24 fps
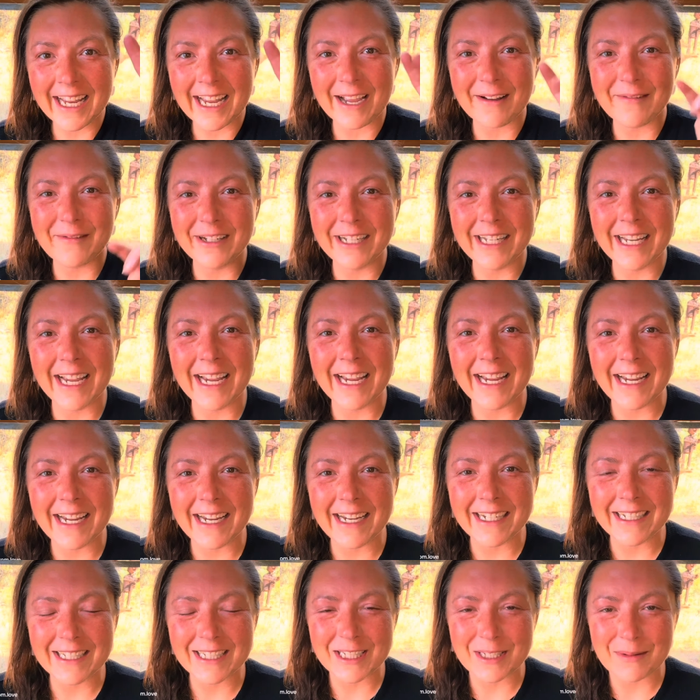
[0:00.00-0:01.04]
happy
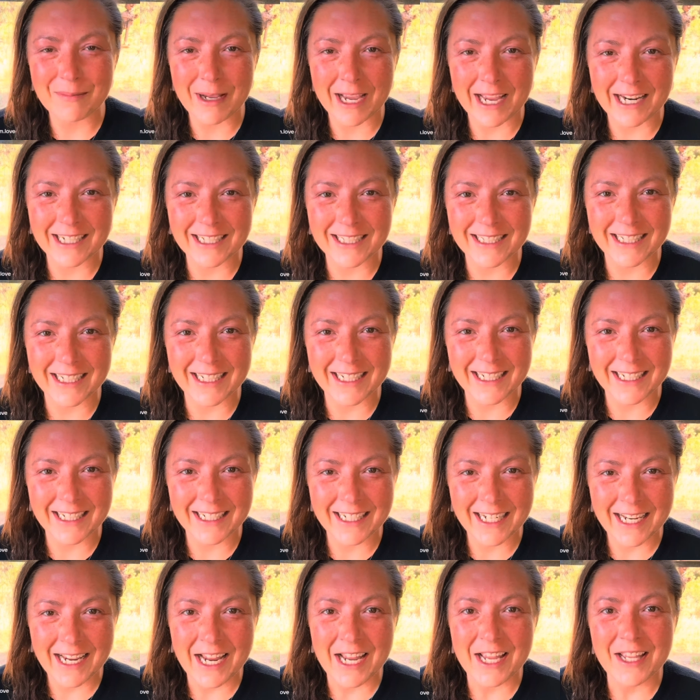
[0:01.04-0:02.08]
day. It's Madison.
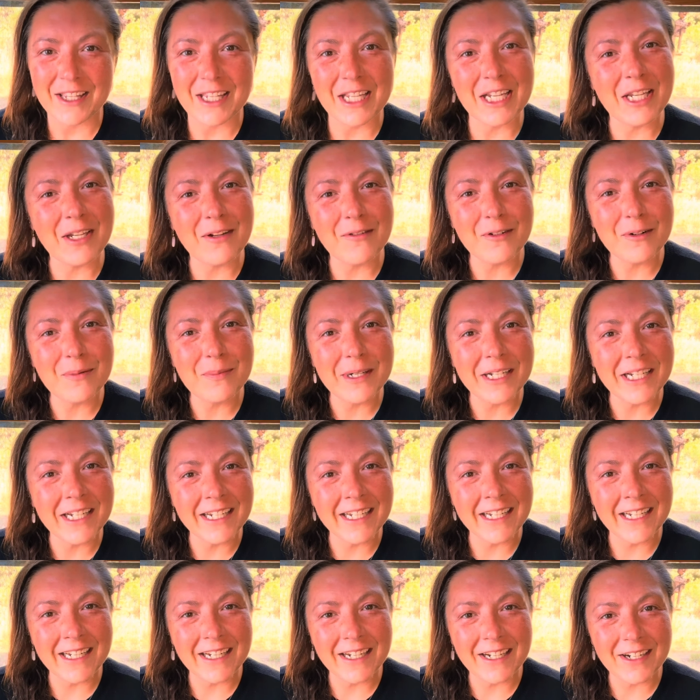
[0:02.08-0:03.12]
Thank you for being
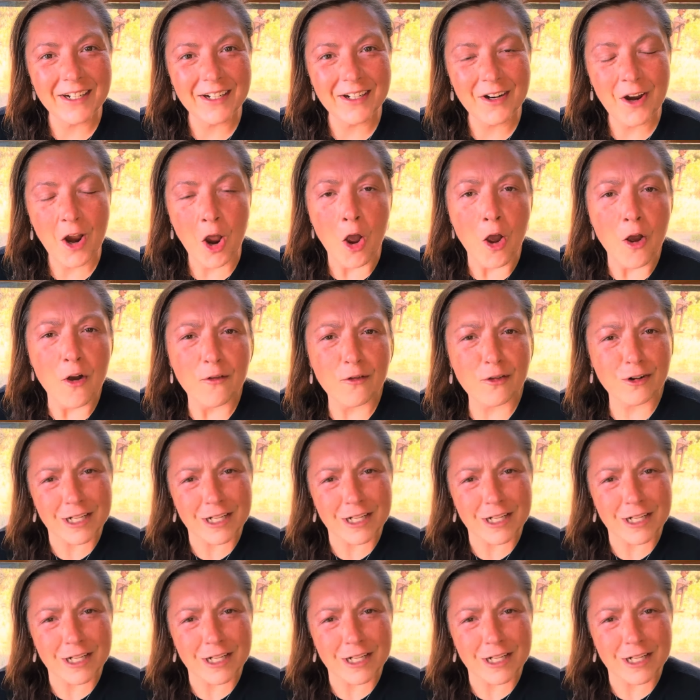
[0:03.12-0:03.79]
here for